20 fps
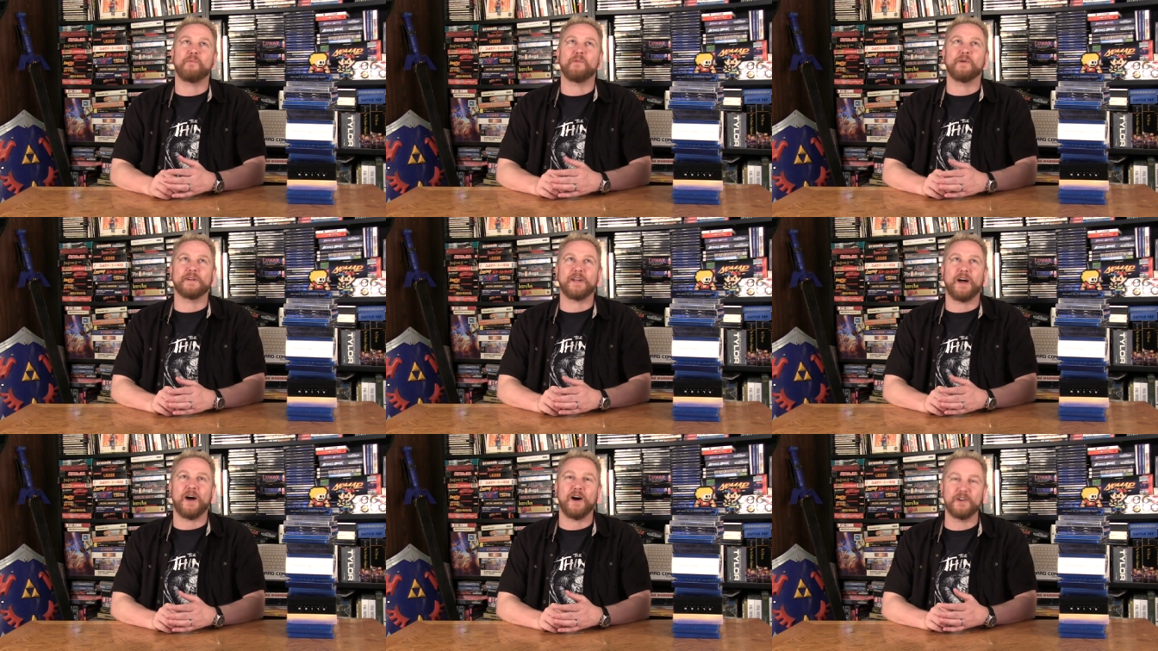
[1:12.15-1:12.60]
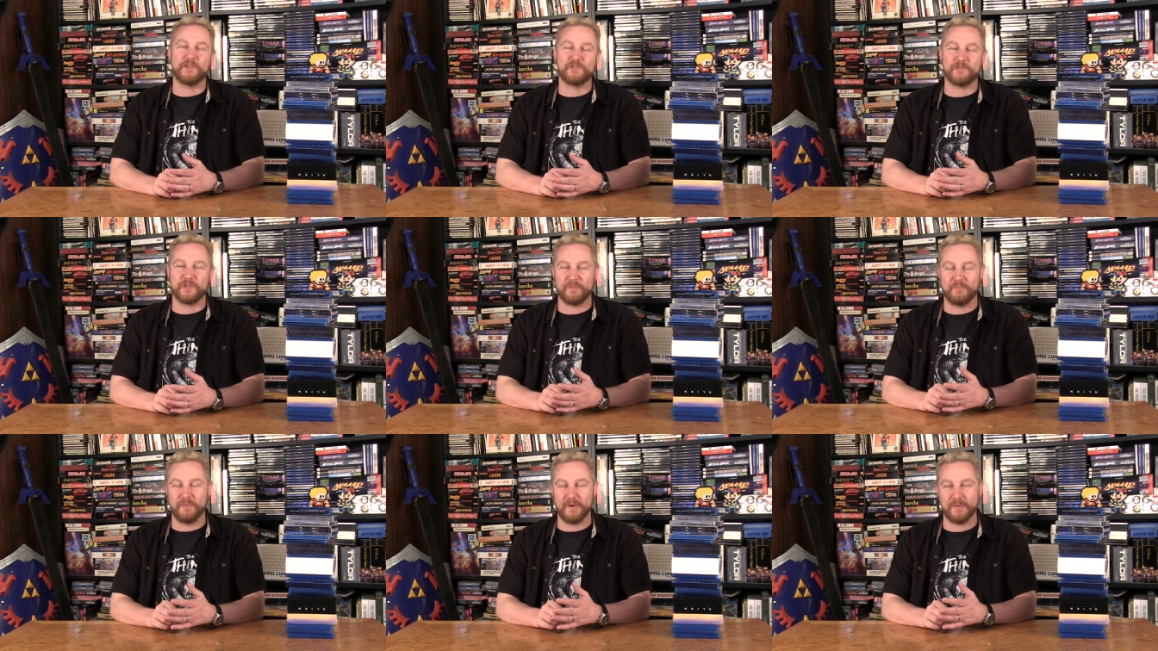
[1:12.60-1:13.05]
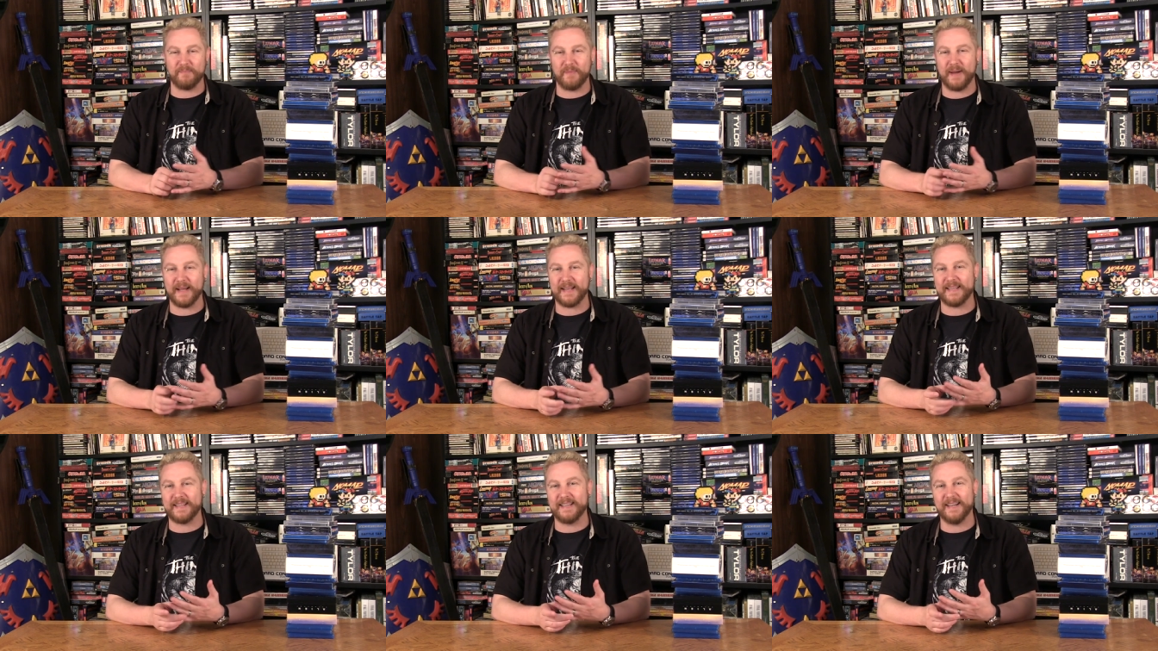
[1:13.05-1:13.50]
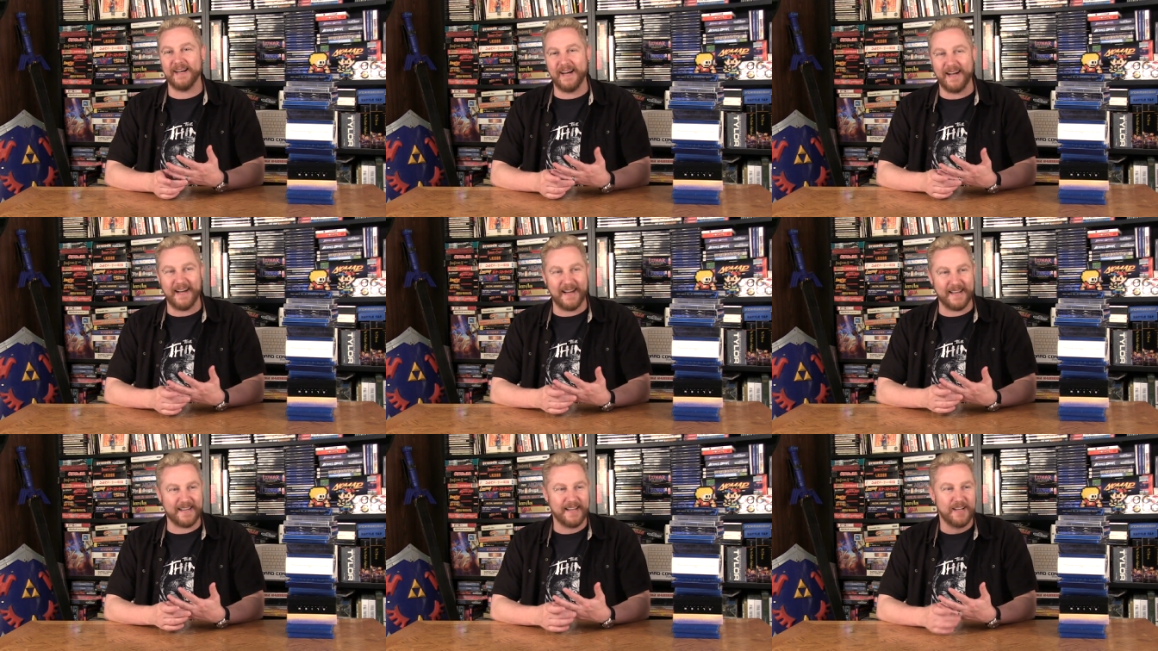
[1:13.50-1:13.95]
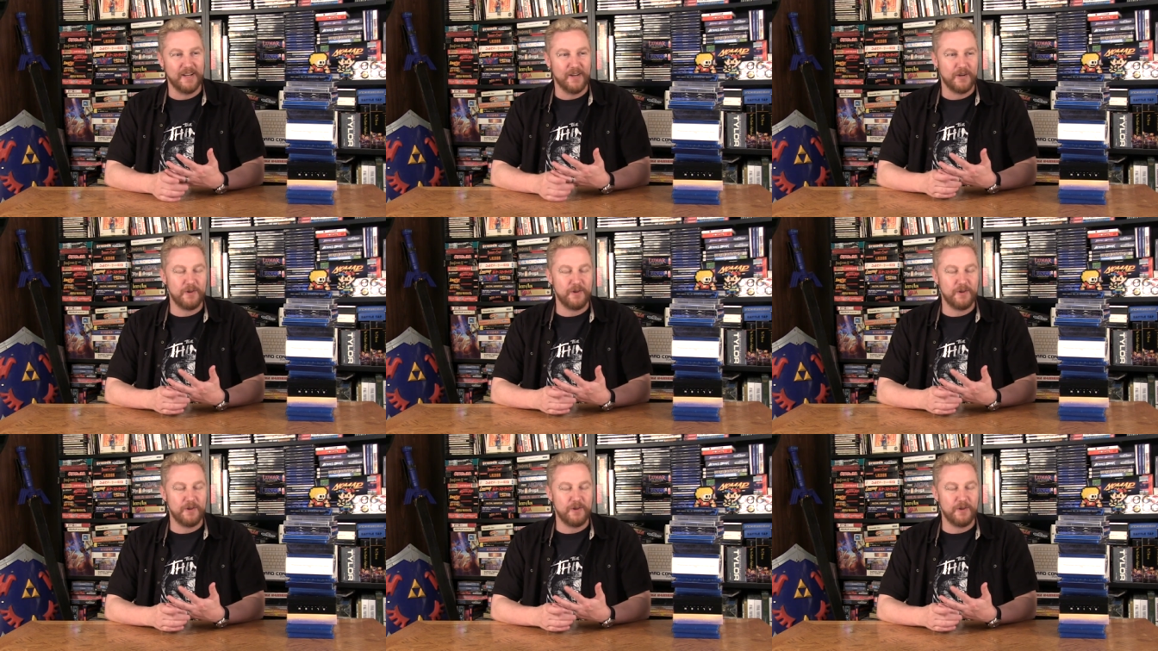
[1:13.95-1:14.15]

100, but my god,